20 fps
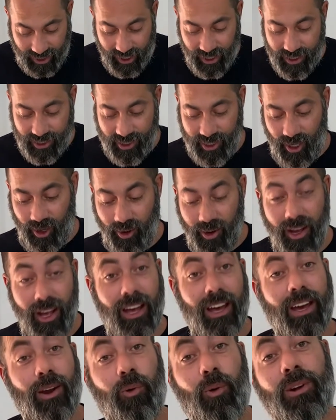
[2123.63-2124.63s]
So
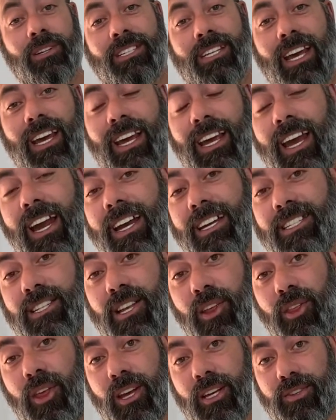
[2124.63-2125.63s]
once again, guys,
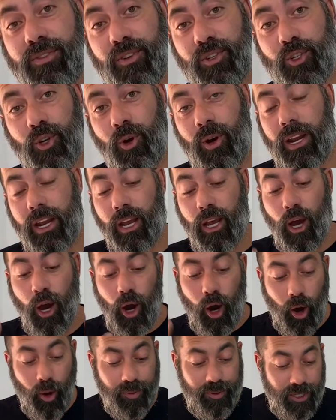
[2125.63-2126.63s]
thanks for joining.
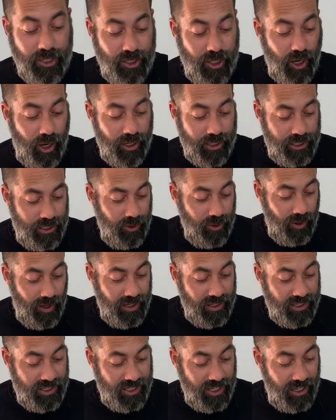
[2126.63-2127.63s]
Hope to talk to you
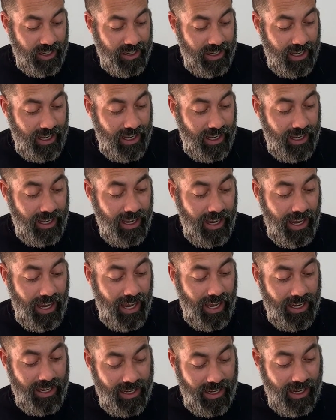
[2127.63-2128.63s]
on Sunday,
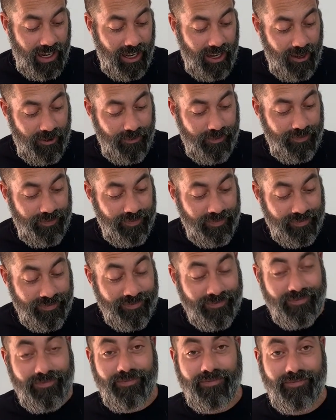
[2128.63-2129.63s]
and
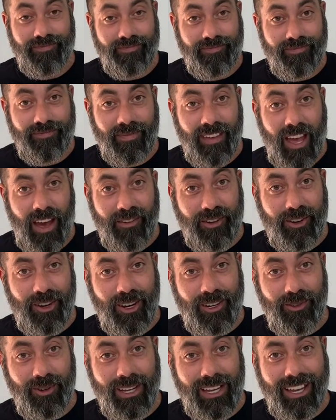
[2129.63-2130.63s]
have a
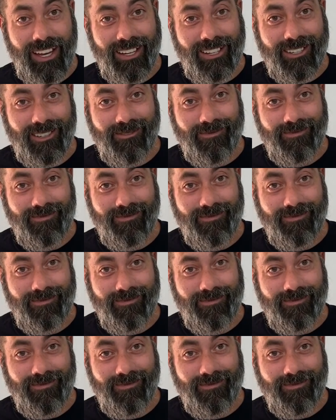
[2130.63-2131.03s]
great weekend.